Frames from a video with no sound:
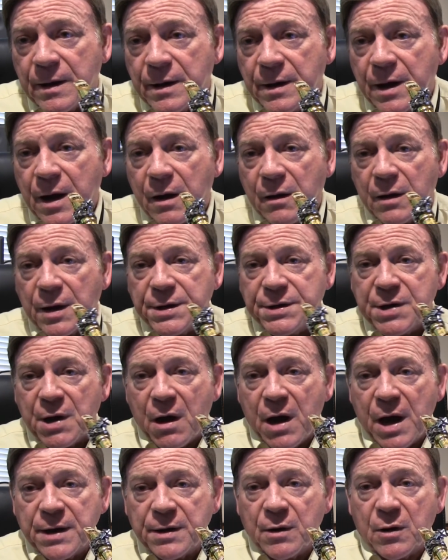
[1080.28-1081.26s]
Now, a
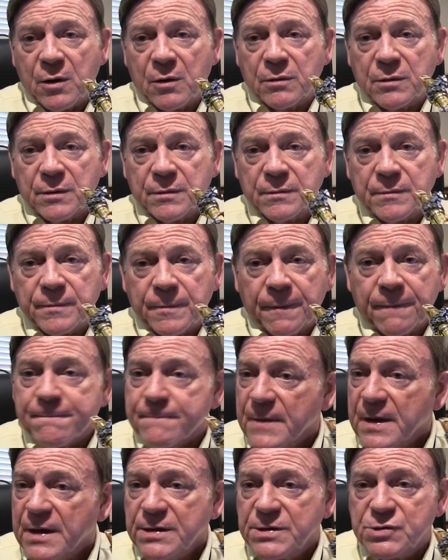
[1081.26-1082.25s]
dot note
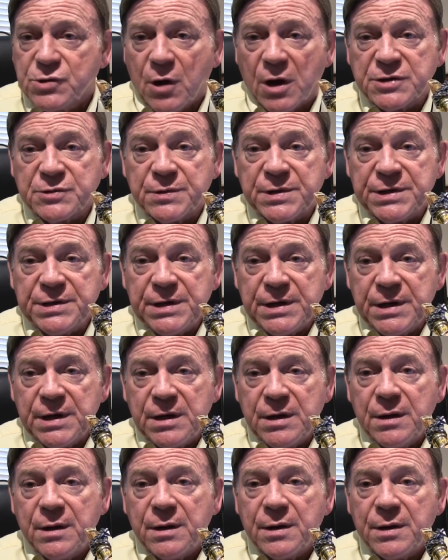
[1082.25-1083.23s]
starts with a D,